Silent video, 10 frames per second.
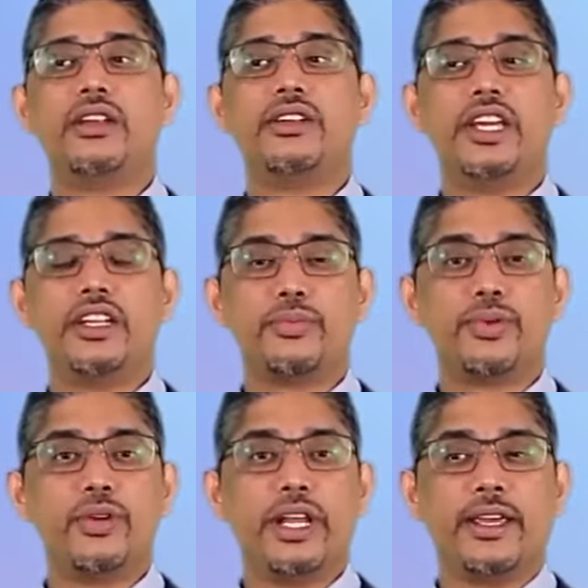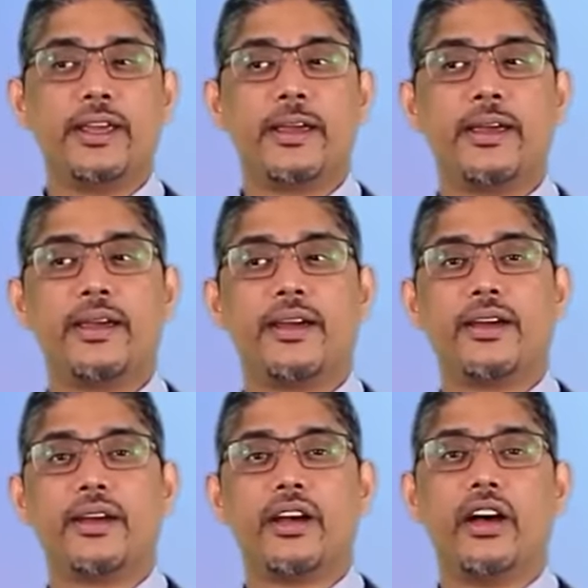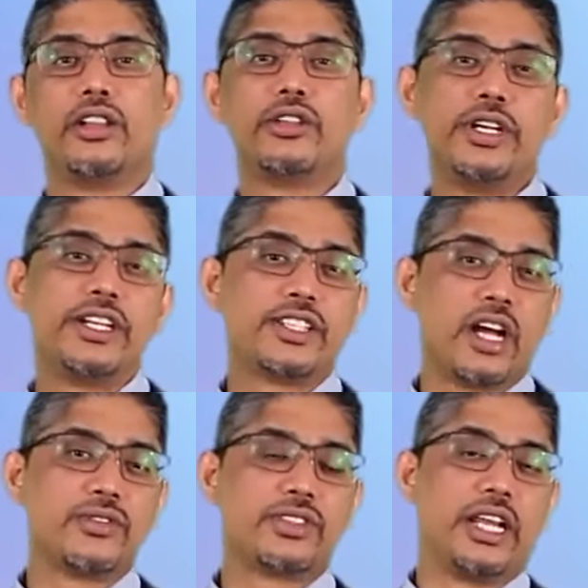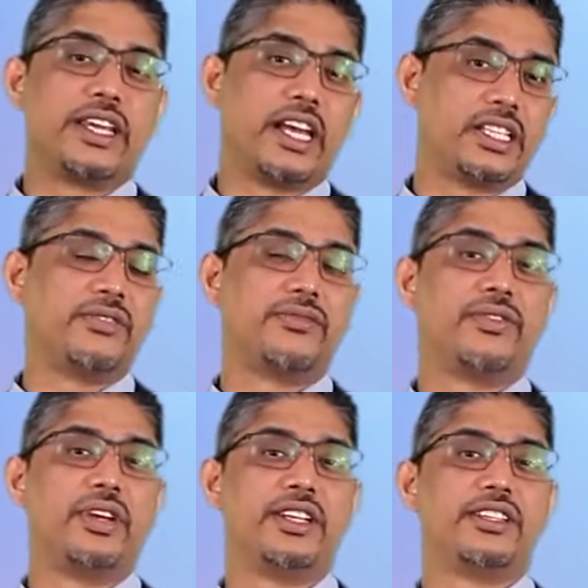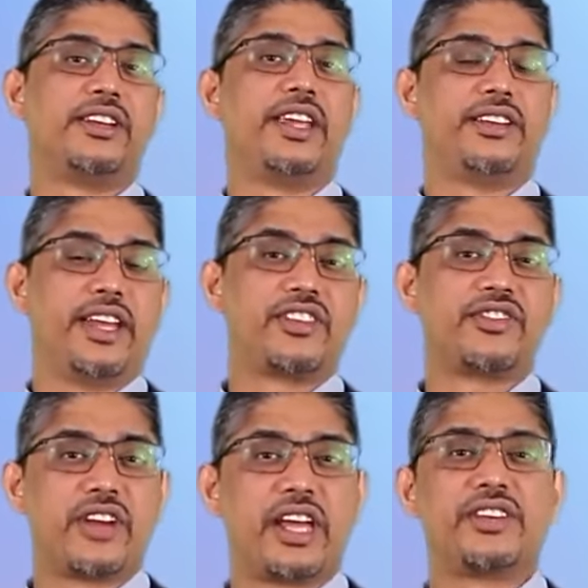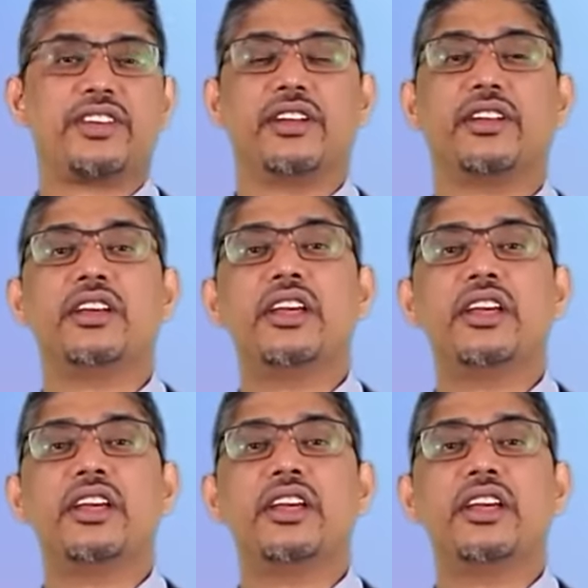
Data pooling, although it sounds like as if it is a data extraction,